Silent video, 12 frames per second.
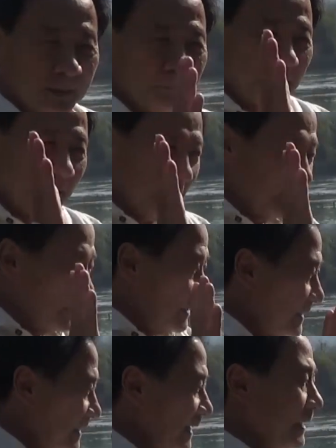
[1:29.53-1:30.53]
Because
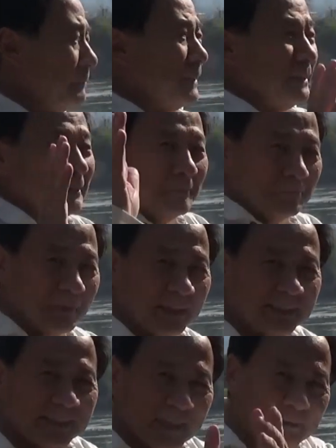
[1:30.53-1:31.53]
segment by
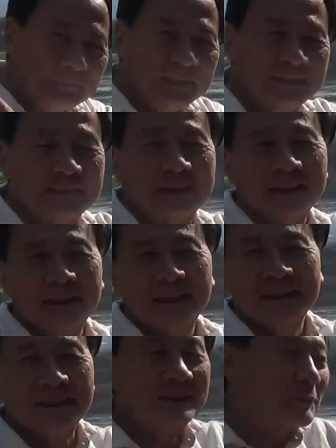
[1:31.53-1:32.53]
segment,
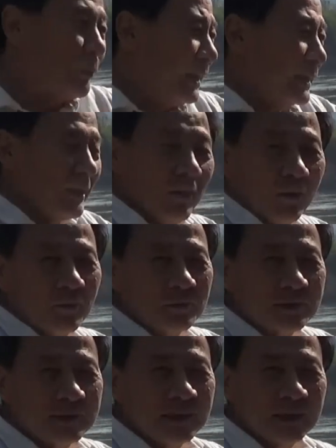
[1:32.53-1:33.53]
the train
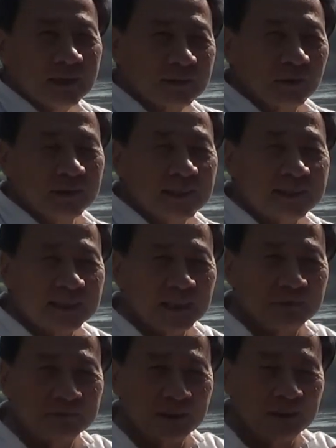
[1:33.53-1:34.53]
goes. So
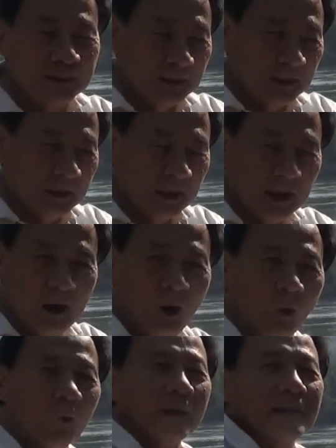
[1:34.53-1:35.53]
instead of the
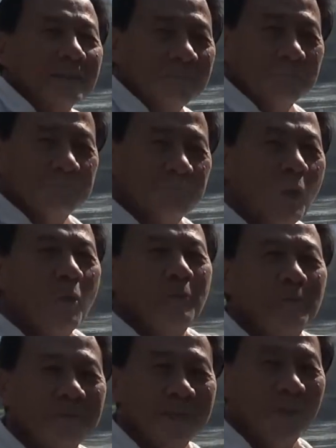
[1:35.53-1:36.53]
holding the
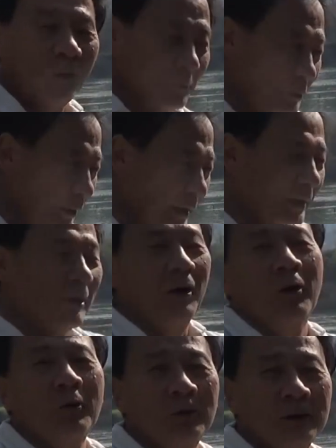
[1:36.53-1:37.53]
boom, the whole train
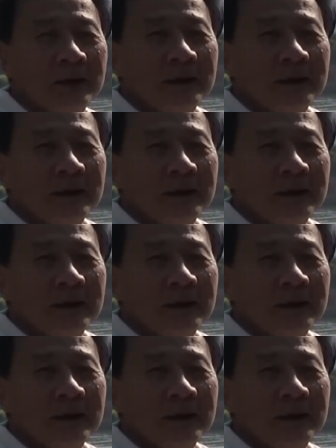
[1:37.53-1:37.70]
go.